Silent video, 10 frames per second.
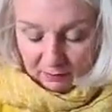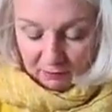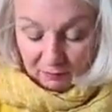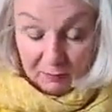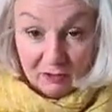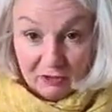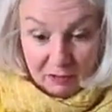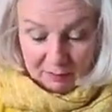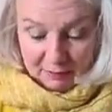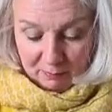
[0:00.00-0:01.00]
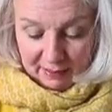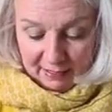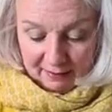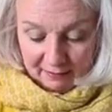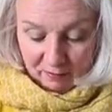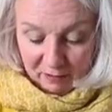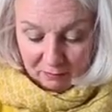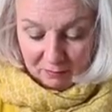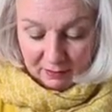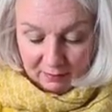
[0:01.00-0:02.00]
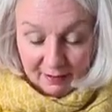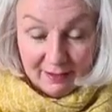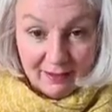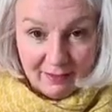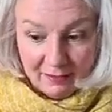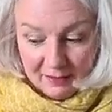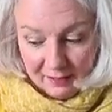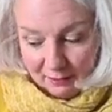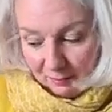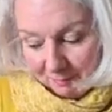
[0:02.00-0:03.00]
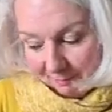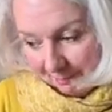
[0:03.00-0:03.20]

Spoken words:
Just finishing up a little bit of hand sewing because I need the needle.